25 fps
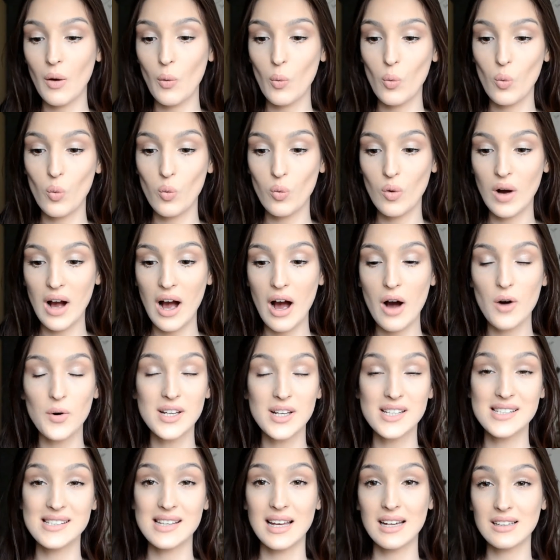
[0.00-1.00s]
how
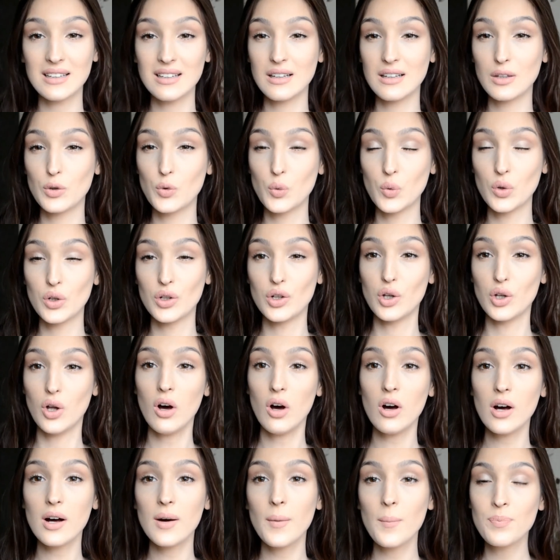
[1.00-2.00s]
exactly it will
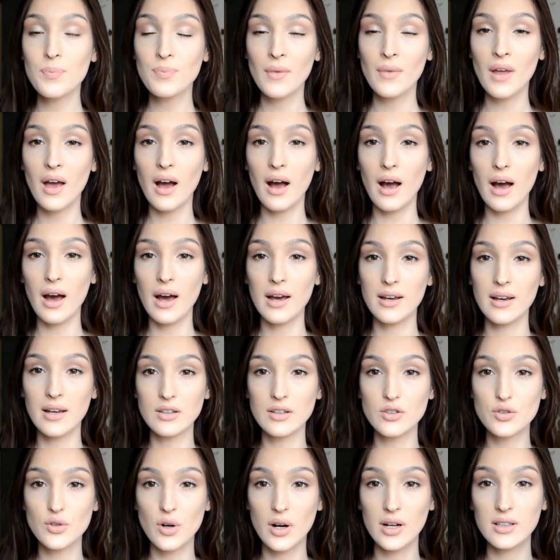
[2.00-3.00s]
look, I
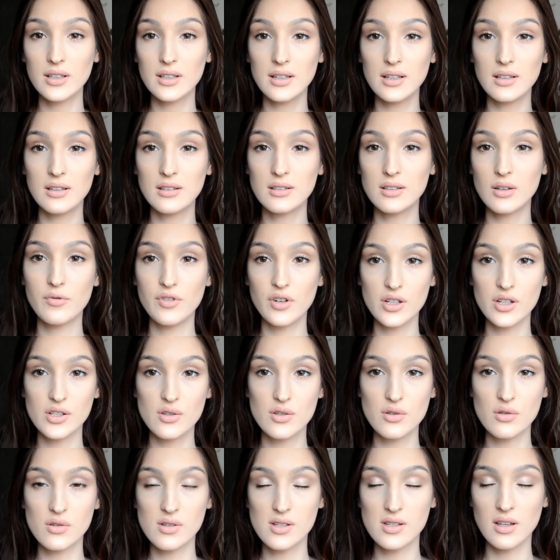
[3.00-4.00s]
tried it
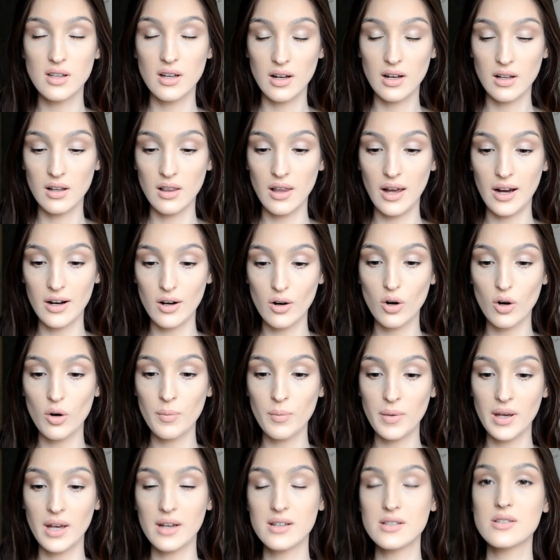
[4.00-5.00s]
versus the
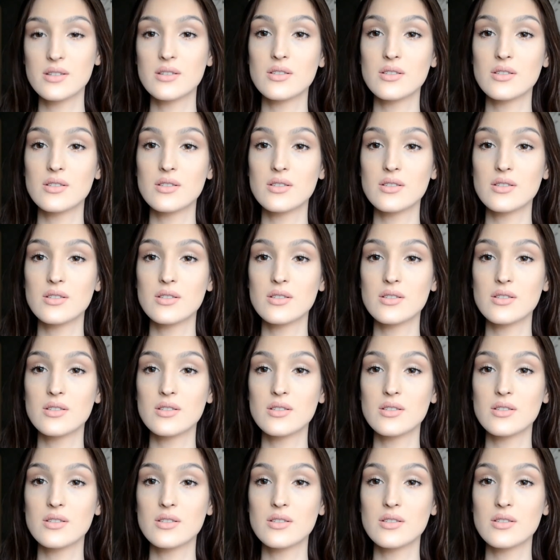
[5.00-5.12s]
Lancome